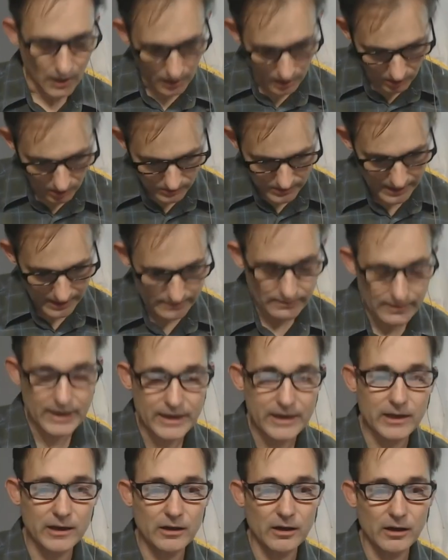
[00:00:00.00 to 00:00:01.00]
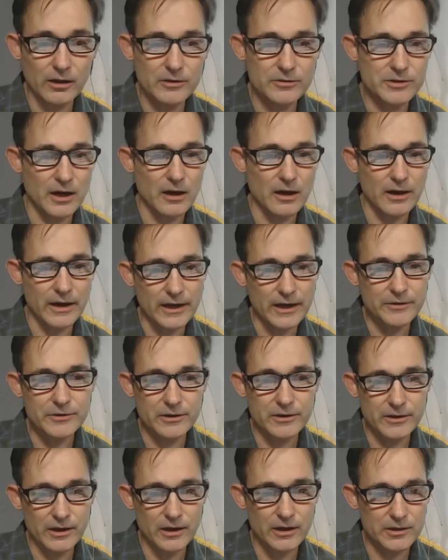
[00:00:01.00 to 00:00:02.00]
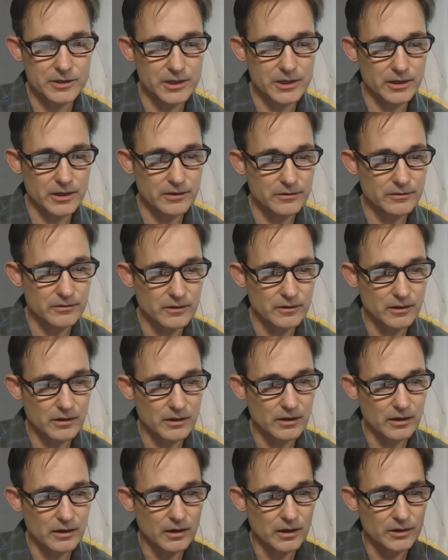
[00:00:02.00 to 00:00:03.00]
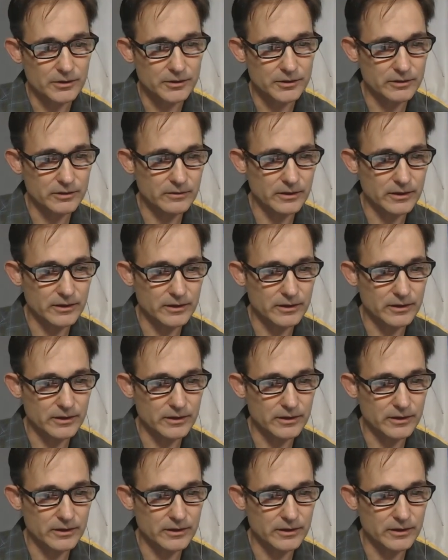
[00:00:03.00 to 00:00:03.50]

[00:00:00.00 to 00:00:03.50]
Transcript: Okay, that concludes our introduction to the